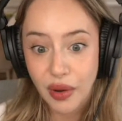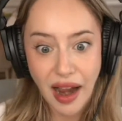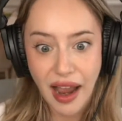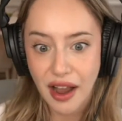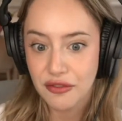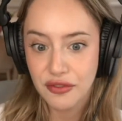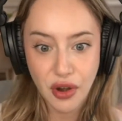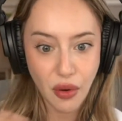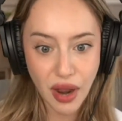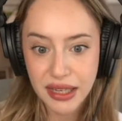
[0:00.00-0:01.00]
have
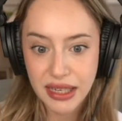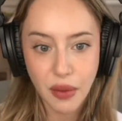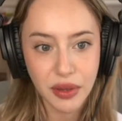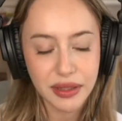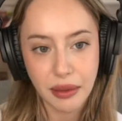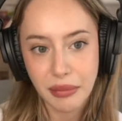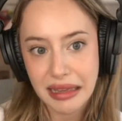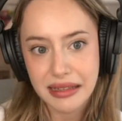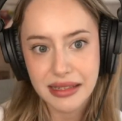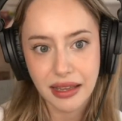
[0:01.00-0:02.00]
no idea what that
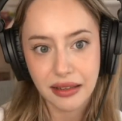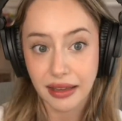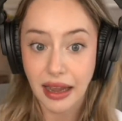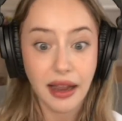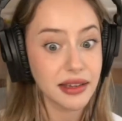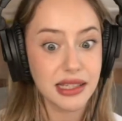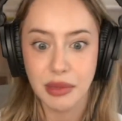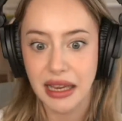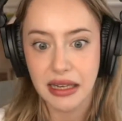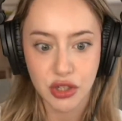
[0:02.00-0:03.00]
means. They kind of
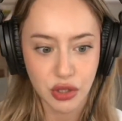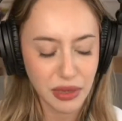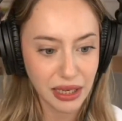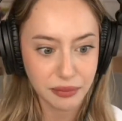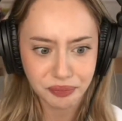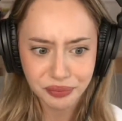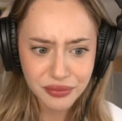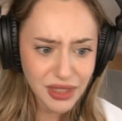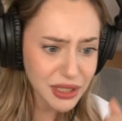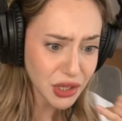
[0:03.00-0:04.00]
explained it to me.
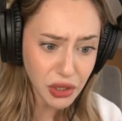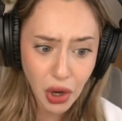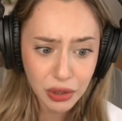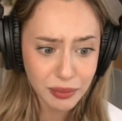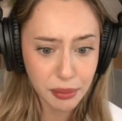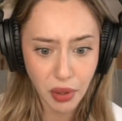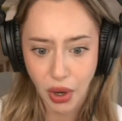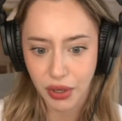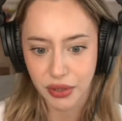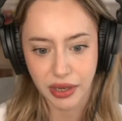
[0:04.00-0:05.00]
So I called my
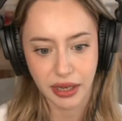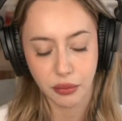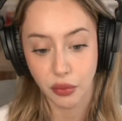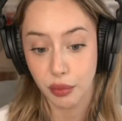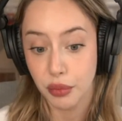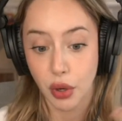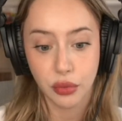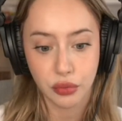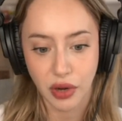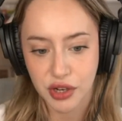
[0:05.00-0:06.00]
partner and we
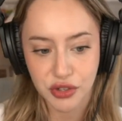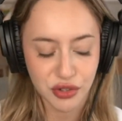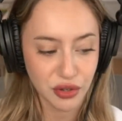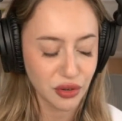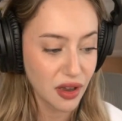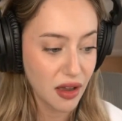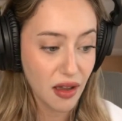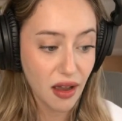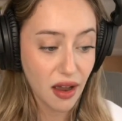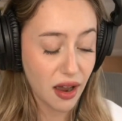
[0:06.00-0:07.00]
both rushed to
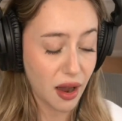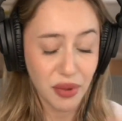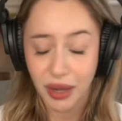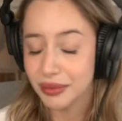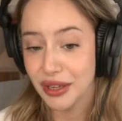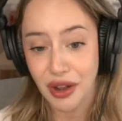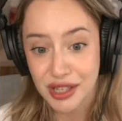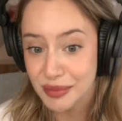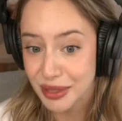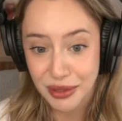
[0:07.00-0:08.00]
a public
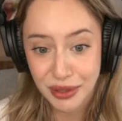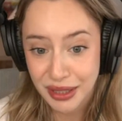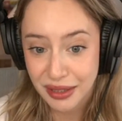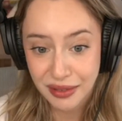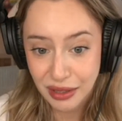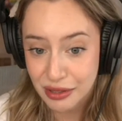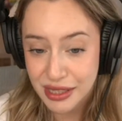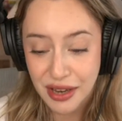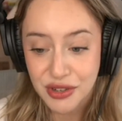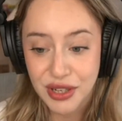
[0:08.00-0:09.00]
hospital here in Los
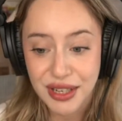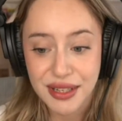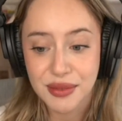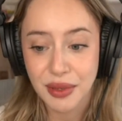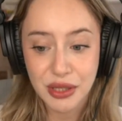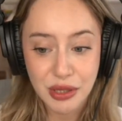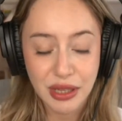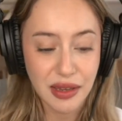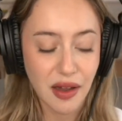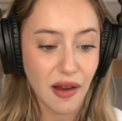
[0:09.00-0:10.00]
Angeles, went to
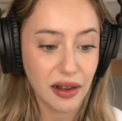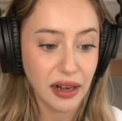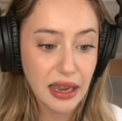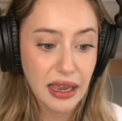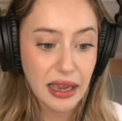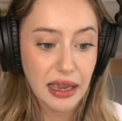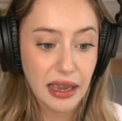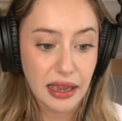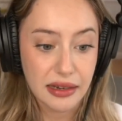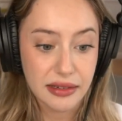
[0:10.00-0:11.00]
the ER,
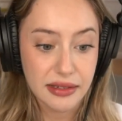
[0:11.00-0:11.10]
and